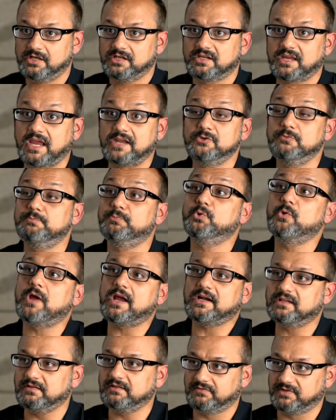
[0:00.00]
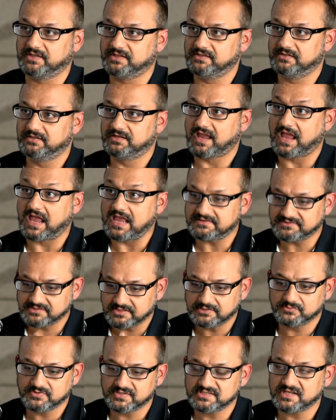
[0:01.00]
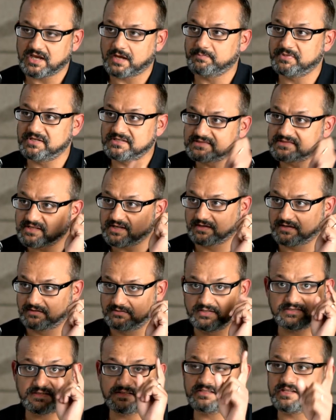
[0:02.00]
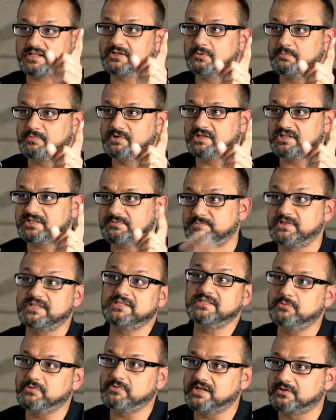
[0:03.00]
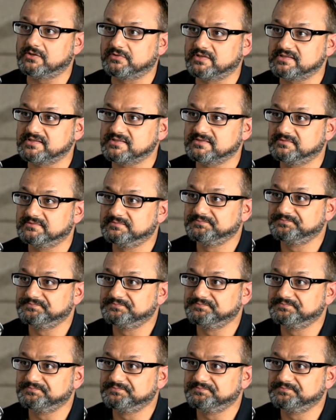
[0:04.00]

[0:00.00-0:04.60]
can you proactively, as the usage happens, say this is anomalous, please look into this.